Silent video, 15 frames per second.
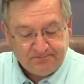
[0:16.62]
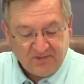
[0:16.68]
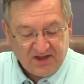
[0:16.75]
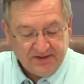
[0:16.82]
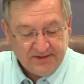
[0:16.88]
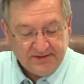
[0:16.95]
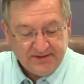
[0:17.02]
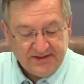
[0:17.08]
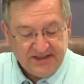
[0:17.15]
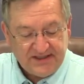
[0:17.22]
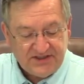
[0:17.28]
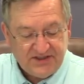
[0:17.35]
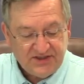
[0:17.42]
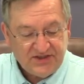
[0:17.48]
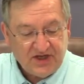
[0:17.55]

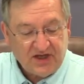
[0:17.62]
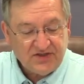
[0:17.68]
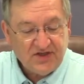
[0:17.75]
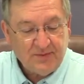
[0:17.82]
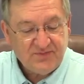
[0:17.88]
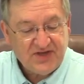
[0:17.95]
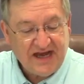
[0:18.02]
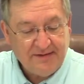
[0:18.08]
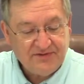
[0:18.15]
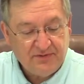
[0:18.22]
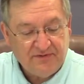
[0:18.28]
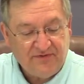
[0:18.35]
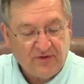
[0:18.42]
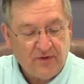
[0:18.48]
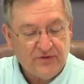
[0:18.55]
This is sometimes
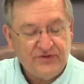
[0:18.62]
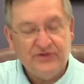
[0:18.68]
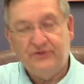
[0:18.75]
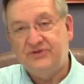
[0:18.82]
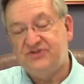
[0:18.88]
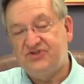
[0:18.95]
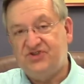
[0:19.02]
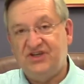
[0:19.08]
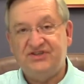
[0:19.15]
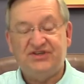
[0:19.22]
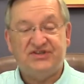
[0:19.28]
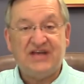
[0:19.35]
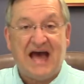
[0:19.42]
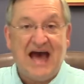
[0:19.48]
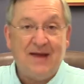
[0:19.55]
referred to as
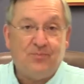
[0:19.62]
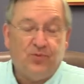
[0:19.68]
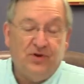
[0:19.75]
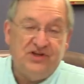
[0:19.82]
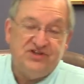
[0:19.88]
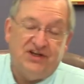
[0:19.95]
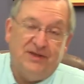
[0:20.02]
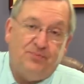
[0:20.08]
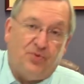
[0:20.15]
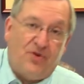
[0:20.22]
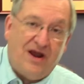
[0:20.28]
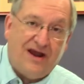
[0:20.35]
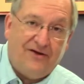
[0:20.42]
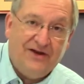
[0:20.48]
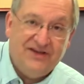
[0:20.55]
Jesus' high priestly
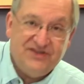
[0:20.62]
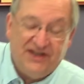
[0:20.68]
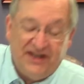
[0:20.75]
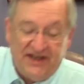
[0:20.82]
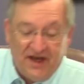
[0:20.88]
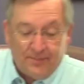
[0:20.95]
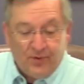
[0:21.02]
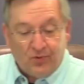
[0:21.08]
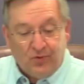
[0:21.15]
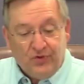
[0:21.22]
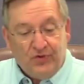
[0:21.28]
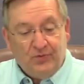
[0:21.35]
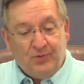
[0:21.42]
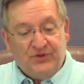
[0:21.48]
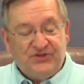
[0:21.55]
prayer. He's in the upper
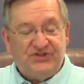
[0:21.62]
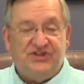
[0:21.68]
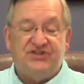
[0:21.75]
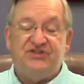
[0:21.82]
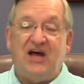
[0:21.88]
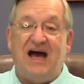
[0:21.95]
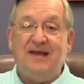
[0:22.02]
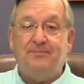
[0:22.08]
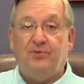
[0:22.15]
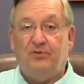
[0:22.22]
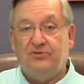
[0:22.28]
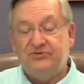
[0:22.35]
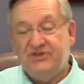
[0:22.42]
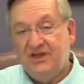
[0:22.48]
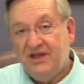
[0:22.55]
room with his
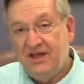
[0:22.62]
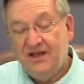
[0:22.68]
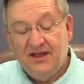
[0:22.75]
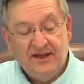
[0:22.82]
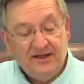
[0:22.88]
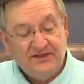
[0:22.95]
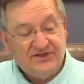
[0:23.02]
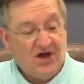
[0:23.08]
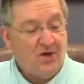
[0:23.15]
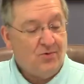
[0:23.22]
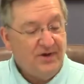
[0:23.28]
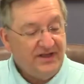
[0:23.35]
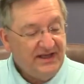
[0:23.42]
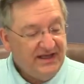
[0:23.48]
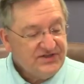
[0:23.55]
disciples. He's
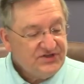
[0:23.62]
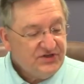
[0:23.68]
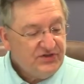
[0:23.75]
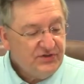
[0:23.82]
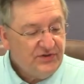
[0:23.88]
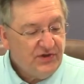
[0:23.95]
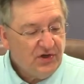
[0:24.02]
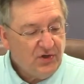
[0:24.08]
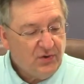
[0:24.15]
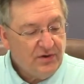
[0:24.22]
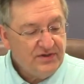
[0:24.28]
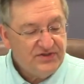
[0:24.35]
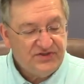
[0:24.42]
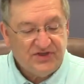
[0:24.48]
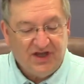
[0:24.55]
already instituted the
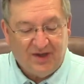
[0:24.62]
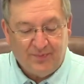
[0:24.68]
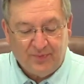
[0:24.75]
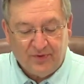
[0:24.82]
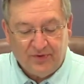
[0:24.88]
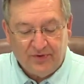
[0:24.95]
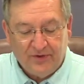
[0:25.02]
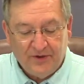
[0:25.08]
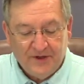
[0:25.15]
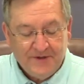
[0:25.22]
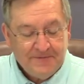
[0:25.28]
Lord's Supper,